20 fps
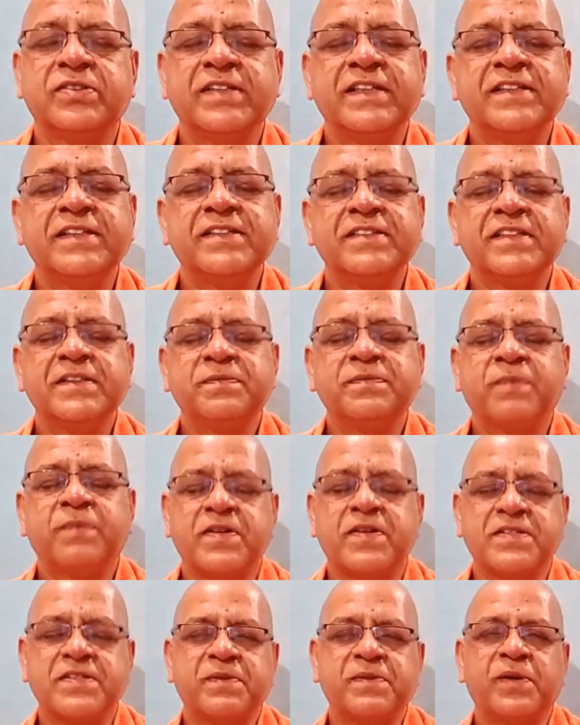say this is
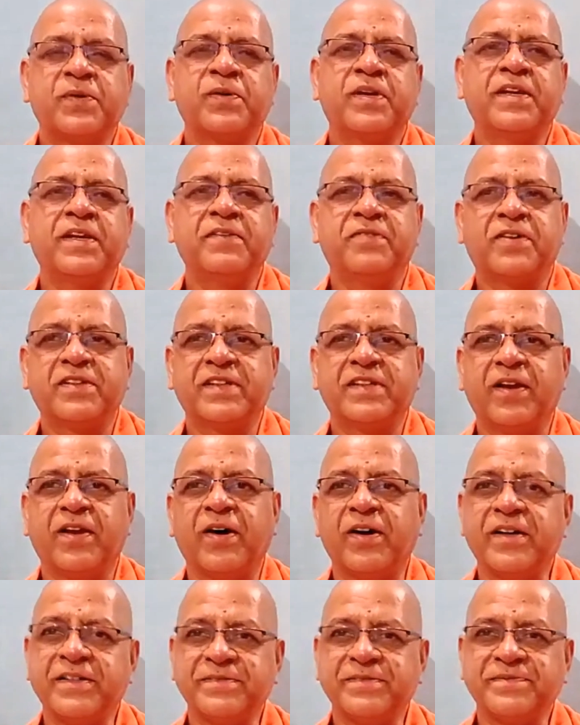possible only for the
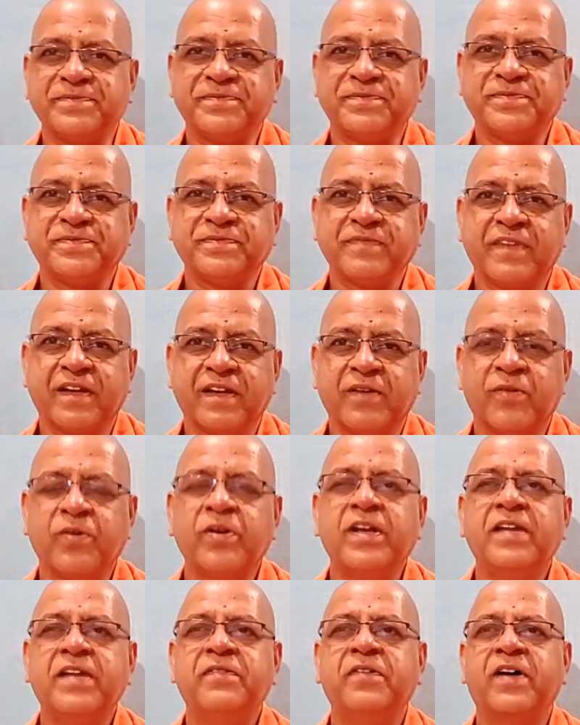Lord,
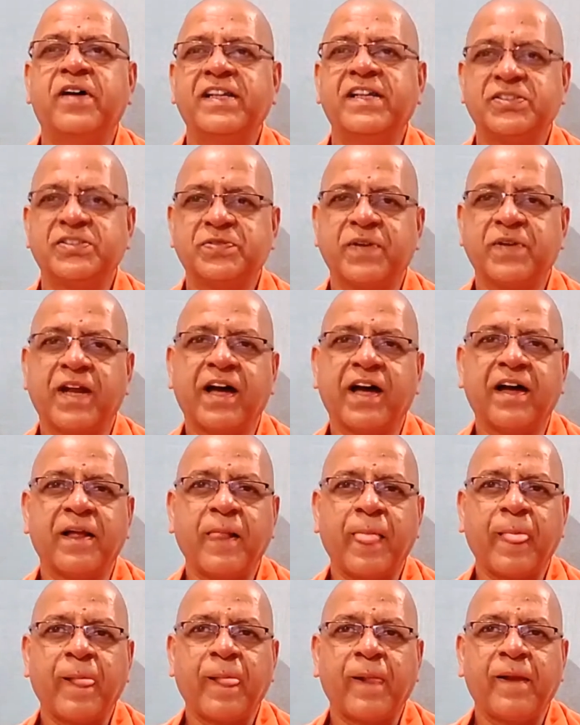only for Ishwara,
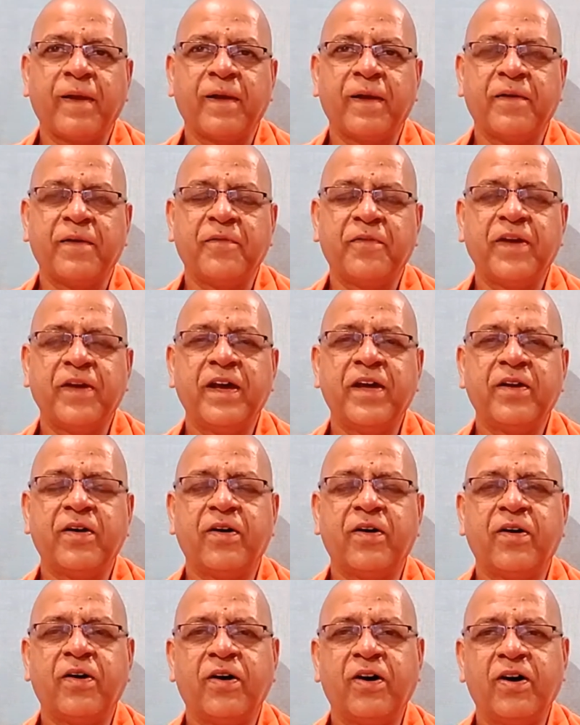where
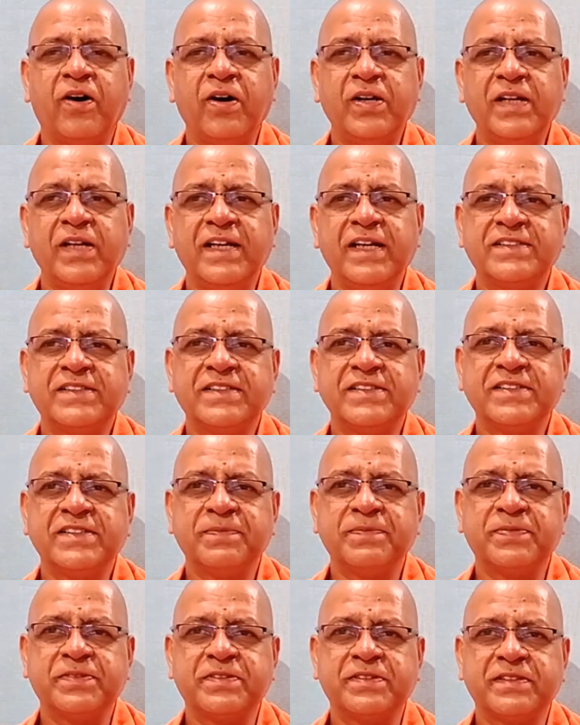all
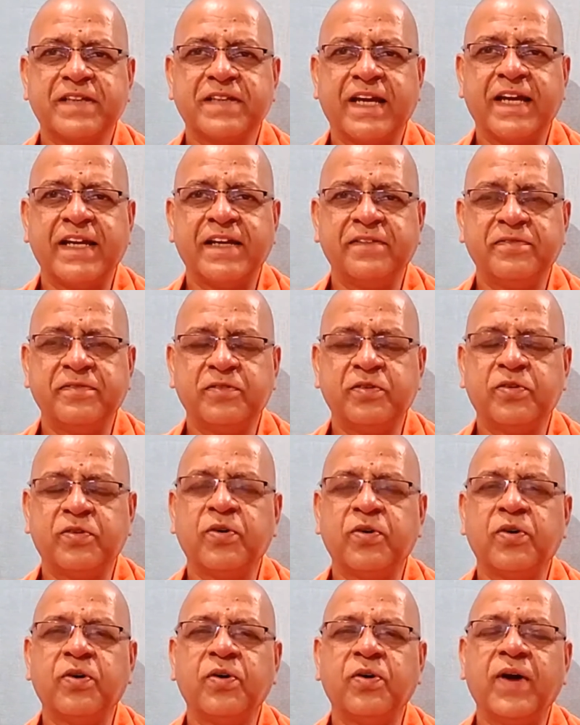relationships kind of
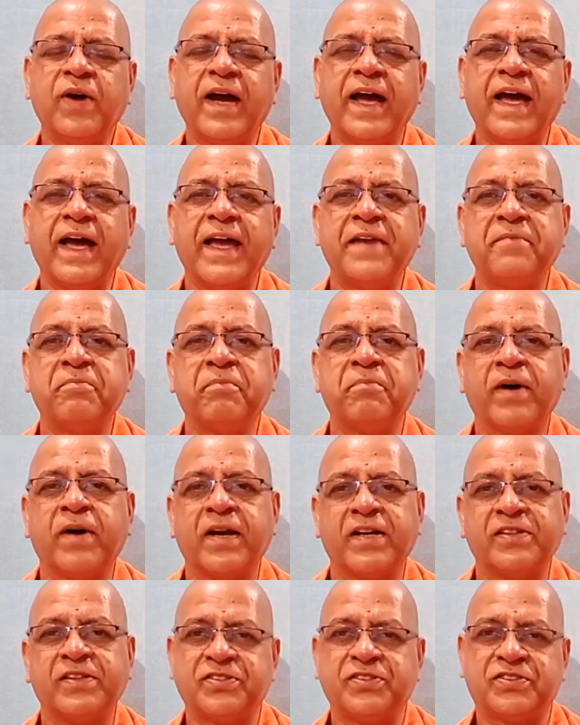go and
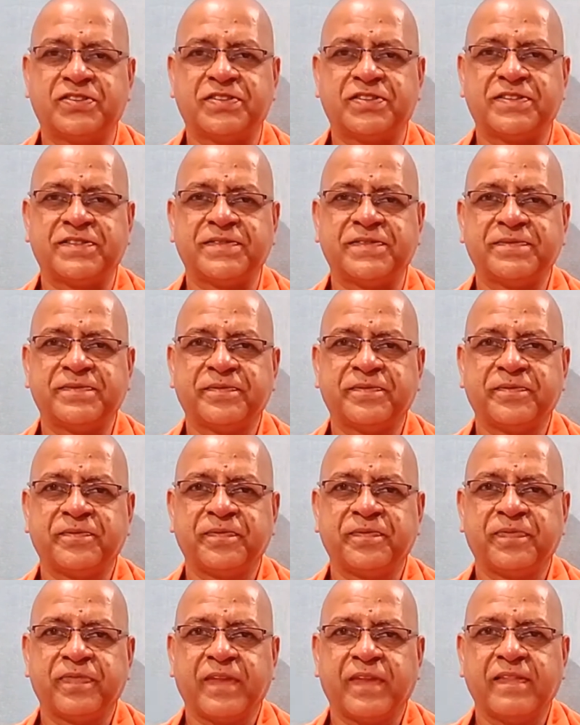merge.
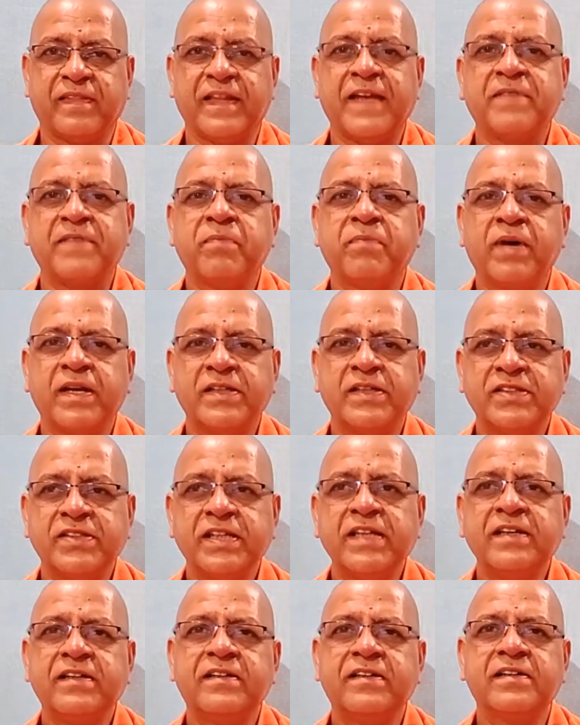That
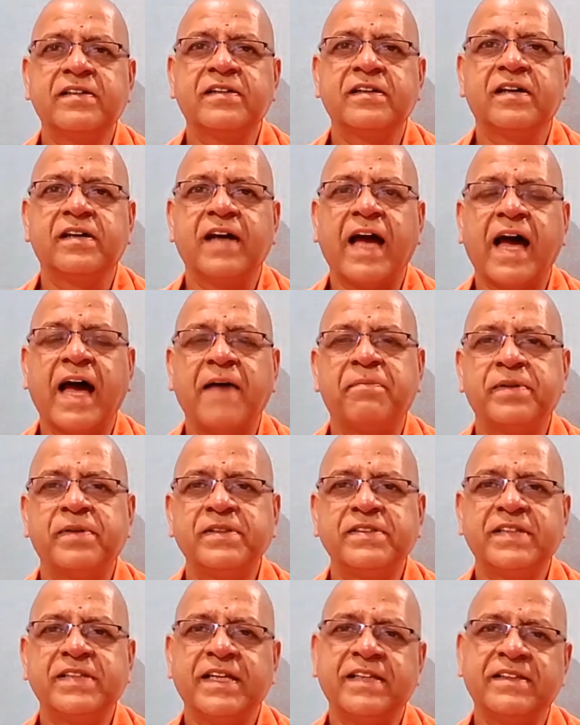merging
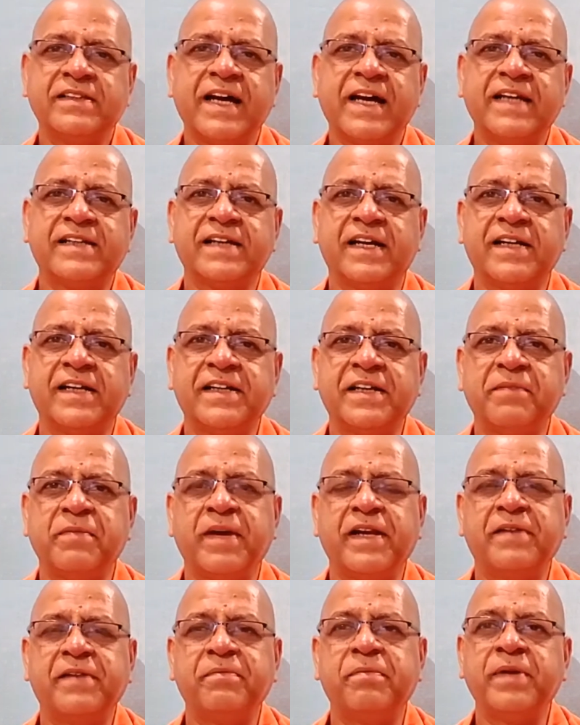happens in that
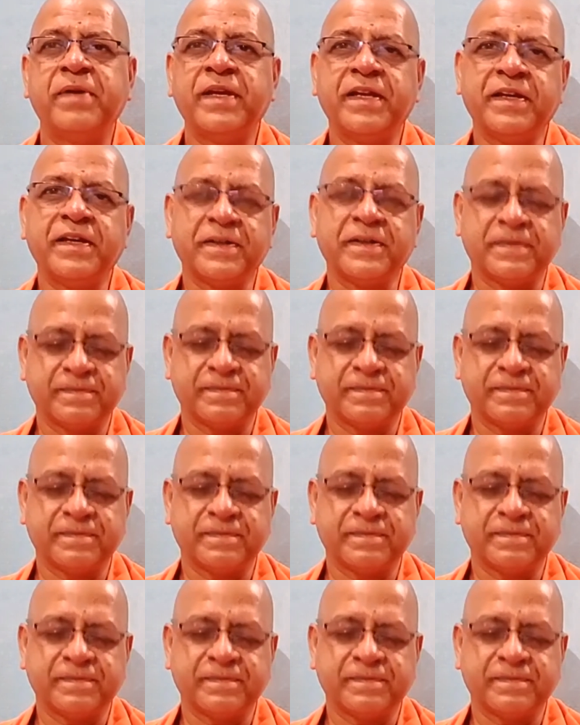ultimate being.